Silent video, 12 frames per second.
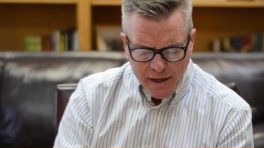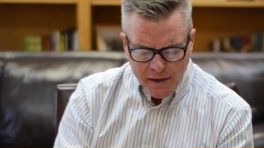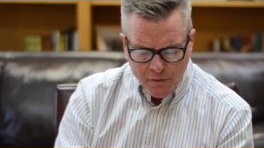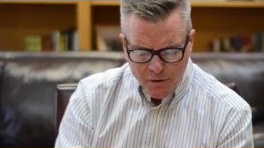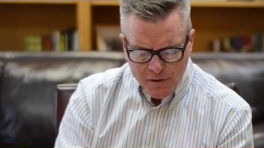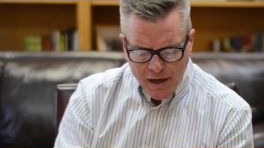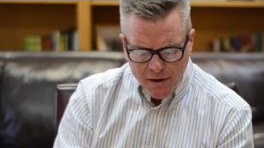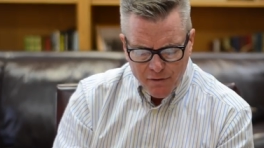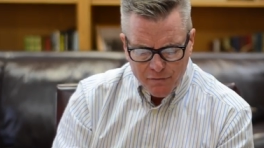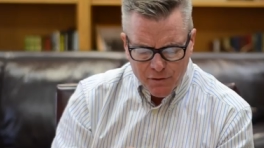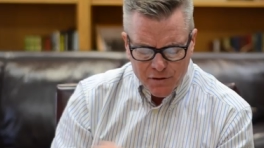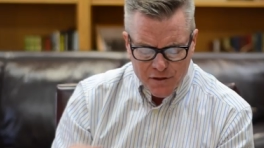and look down
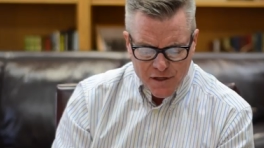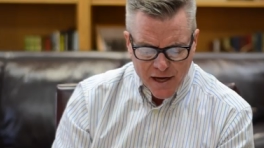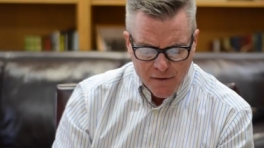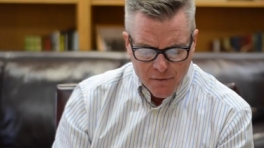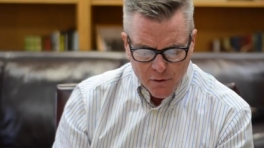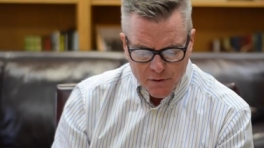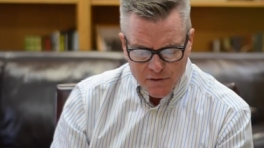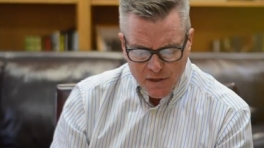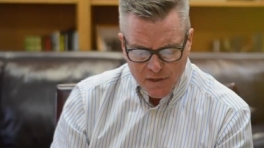at verse 10, though. It